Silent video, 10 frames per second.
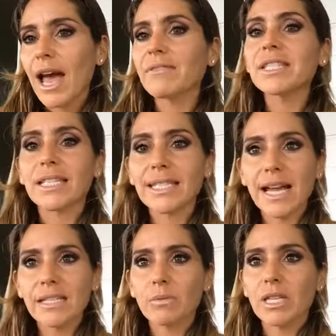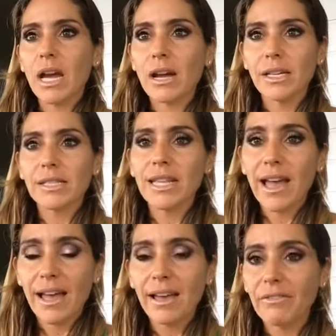have success with the audience
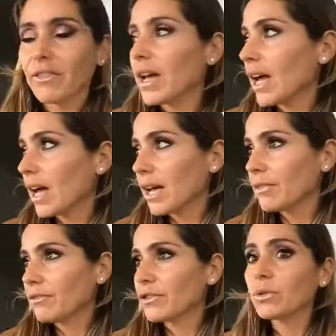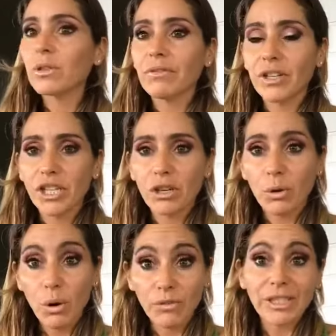that have viewed the
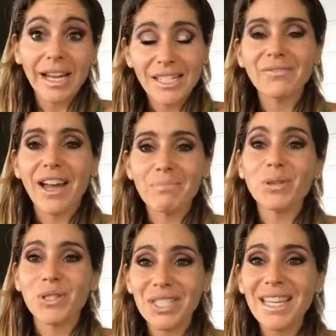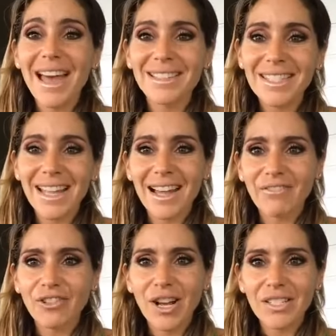video over 95%.
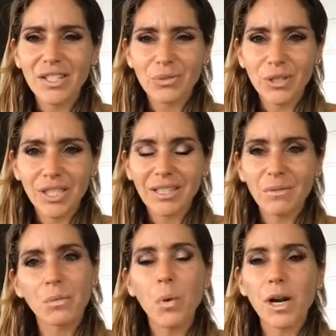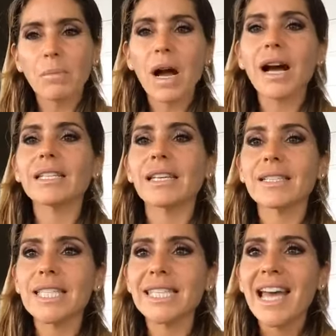That for us is a really warm
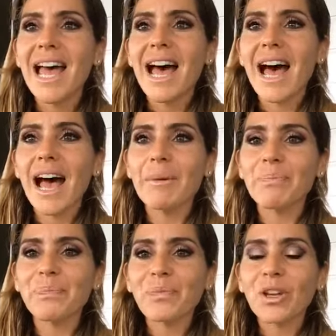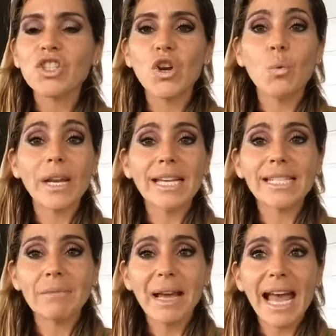audience. So when I
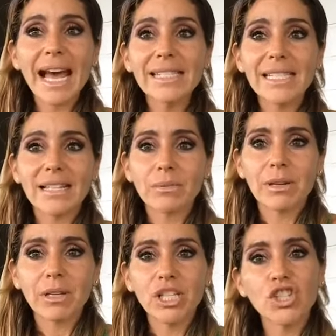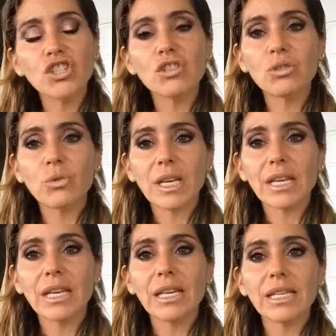set my ad sets, what I'm going to do
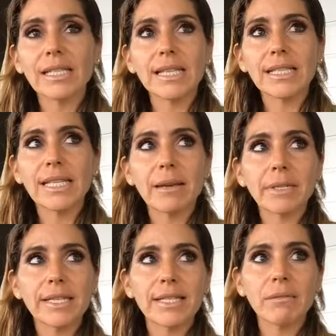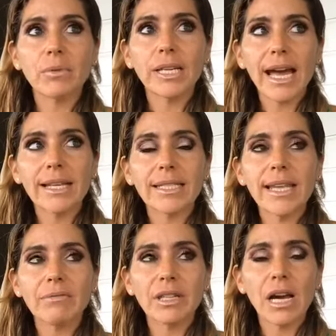is, let's say I'm going to set up one ad
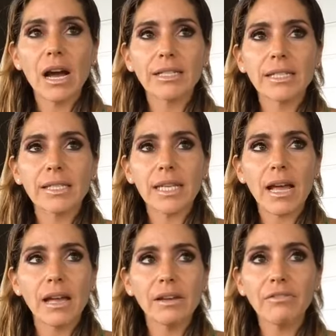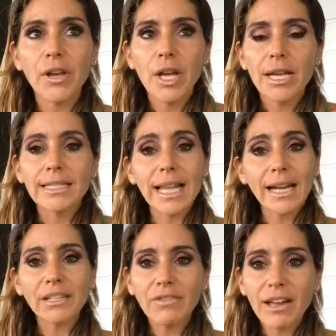set with the audience of
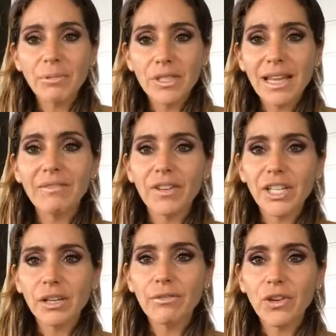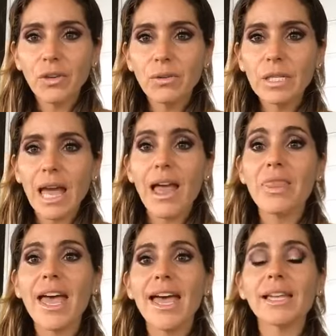95% video views,
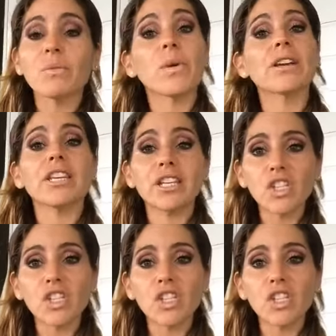and then where the